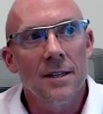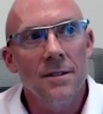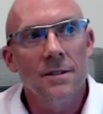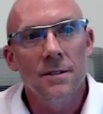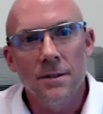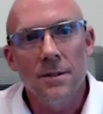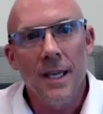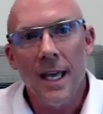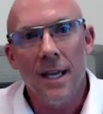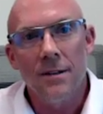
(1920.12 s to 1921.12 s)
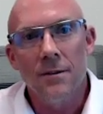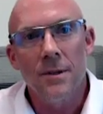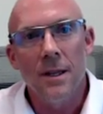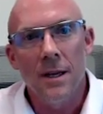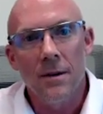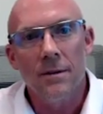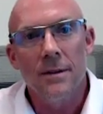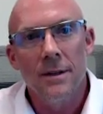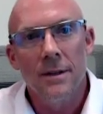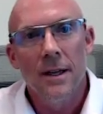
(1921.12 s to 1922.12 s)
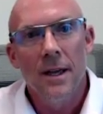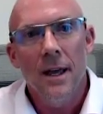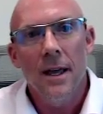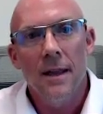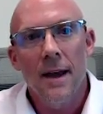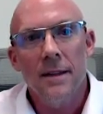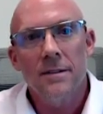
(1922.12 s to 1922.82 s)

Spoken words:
you can't do it alone. And that's